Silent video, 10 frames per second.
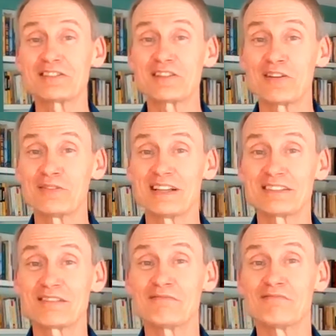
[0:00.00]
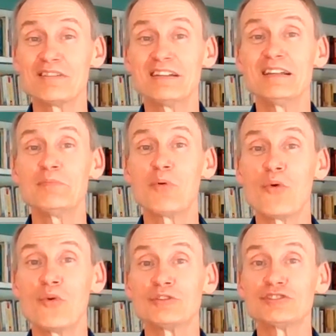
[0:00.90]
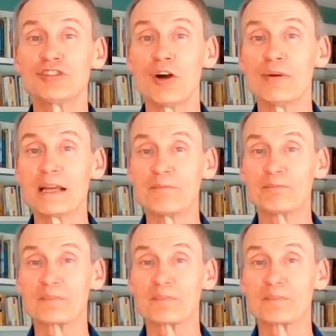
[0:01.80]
So that's a really poor showing.